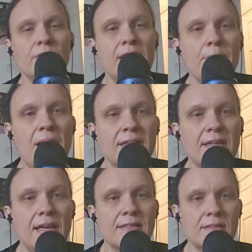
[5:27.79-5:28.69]
like
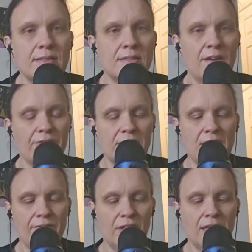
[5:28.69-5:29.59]
podcasts and stuff, because
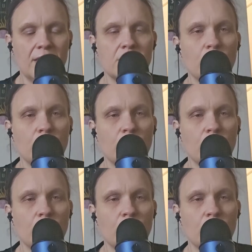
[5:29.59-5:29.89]
I feel like it's